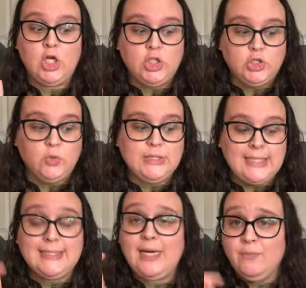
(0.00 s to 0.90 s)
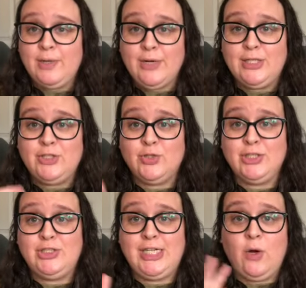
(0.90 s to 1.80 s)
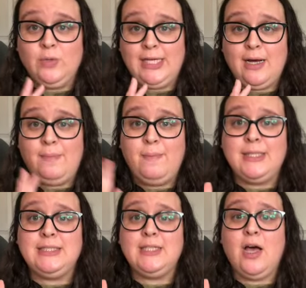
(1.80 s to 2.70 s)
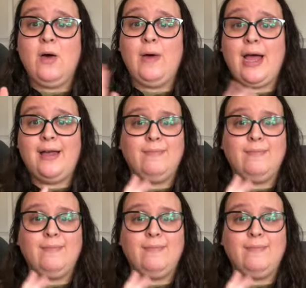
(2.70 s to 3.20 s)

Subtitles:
So since I reread the trilogy only a couple months ago,